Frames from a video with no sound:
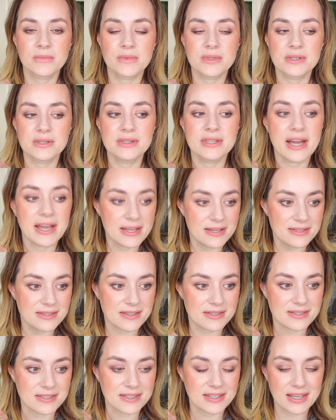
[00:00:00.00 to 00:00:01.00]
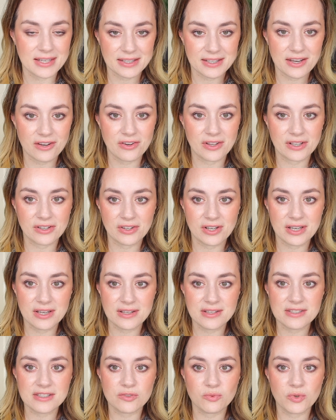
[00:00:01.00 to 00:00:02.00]
nice skincare
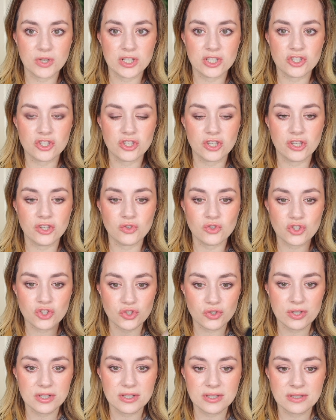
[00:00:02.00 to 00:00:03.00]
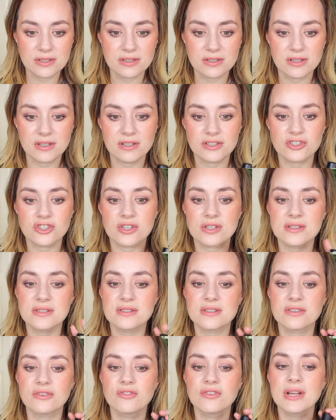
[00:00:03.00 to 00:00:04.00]
ingredients, which you shouldn't
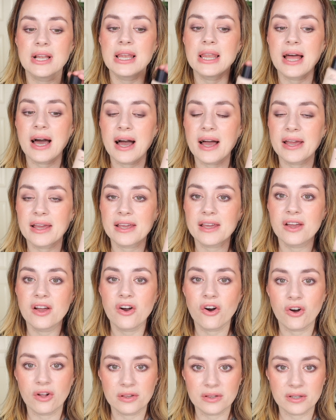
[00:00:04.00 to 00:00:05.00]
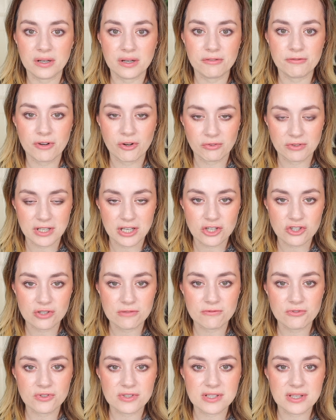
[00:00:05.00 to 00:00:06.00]
just rely on the
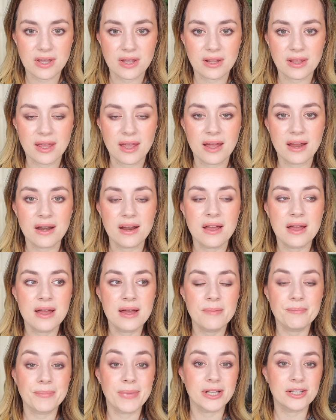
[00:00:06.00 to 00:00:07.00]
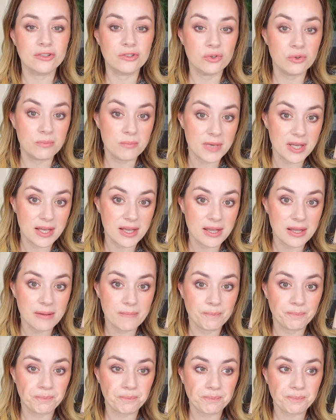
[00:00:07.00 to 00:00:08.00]
foundation for skincare. But to me,
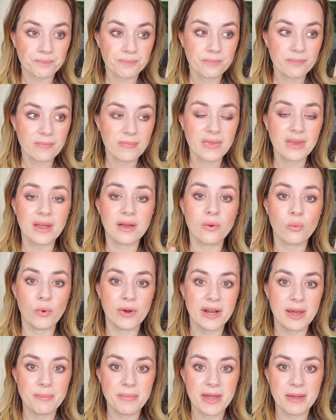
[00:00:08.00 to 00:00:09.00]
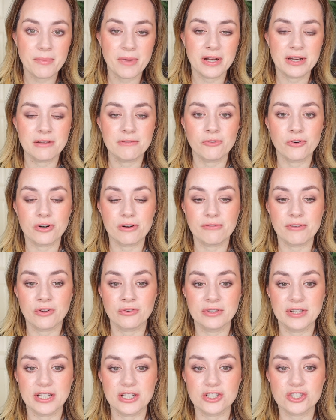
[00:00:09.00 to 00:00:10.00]
when I pay money for a
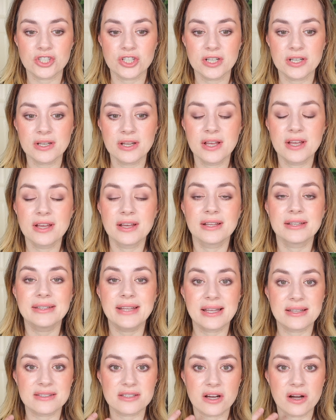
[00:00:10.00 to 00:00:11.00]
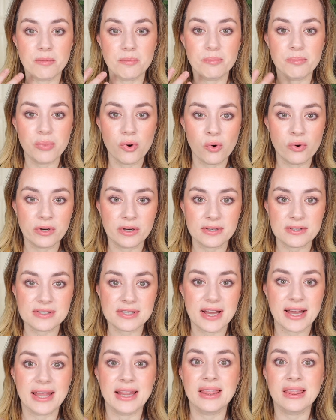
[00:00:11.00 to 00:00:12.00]
foundation, that's a bonus.
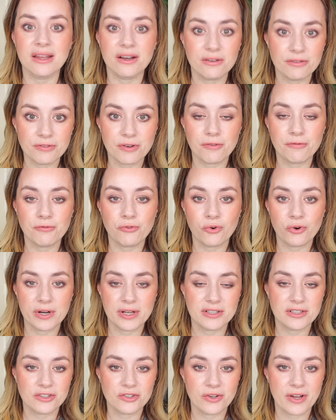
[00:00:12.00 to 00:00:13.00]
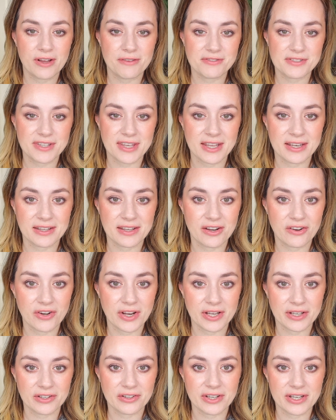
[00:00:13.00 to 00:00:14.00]
I love for it to have skincare
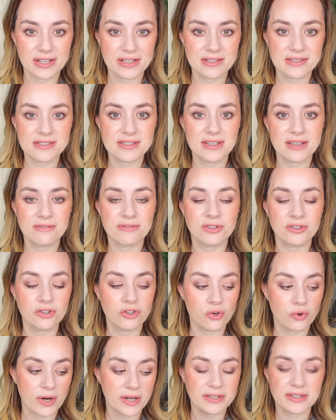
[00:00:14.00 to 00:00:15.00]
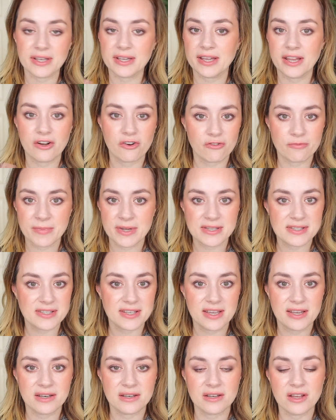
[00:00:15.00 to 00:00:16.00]
ingredients, even though I take care of my
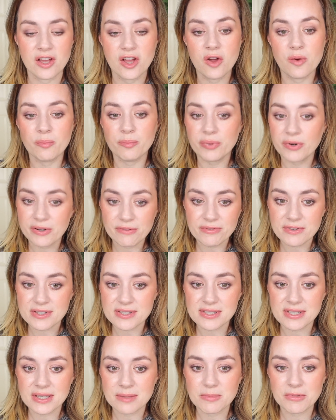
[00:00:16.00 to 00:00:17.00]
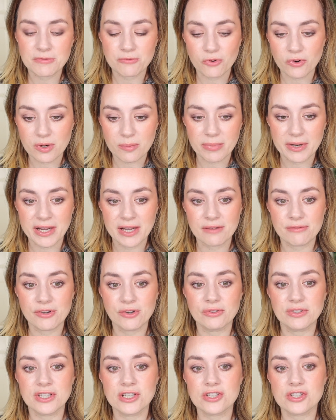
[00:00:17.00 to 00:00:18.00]
skin previously before applying
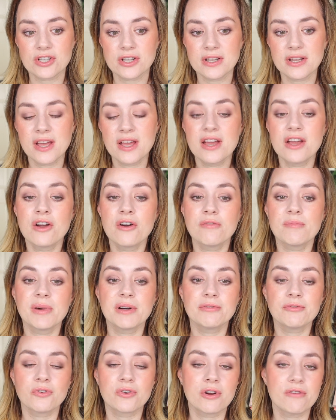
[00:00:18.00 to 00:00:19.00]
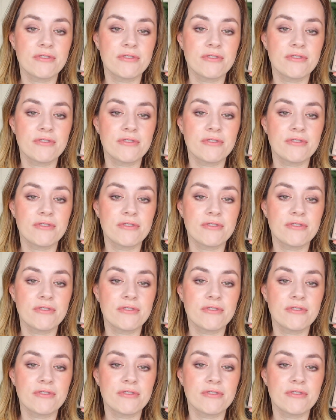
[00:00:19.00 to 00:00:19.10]
foundation. But for a